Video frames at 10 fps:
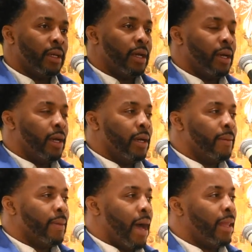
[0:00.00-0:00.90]

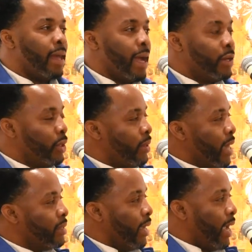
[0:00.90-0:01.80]
I do
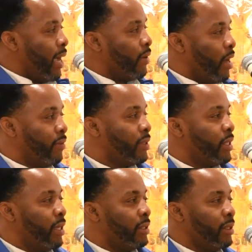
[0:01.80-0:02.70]
like to have
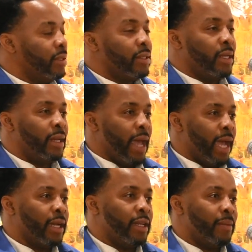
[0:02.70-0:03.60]
conversations in the
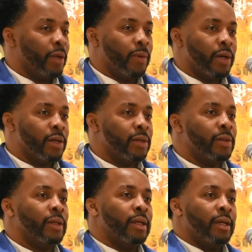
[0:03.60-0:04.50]
academic
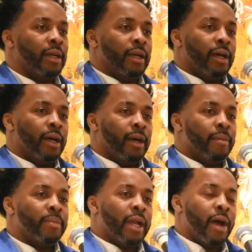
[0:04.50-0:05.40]
world,
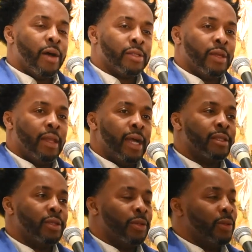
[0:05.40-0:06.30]
but I also like
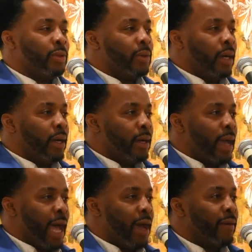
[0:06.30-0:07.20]
to
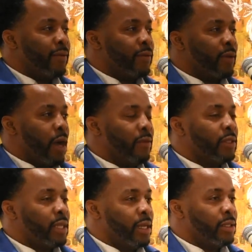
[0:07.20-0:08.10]
have
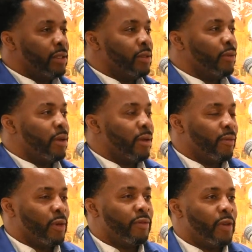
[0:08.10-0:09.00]
conversations
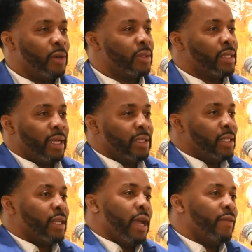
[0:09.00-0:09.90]
with folks that's
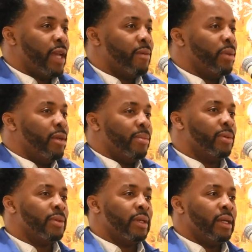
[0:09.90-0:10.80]
just everyday
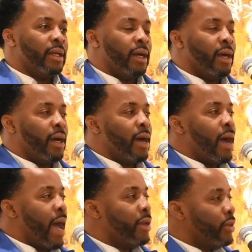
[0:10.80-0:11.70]
people.
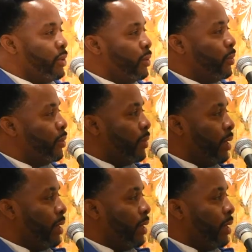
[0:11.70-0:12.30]
I do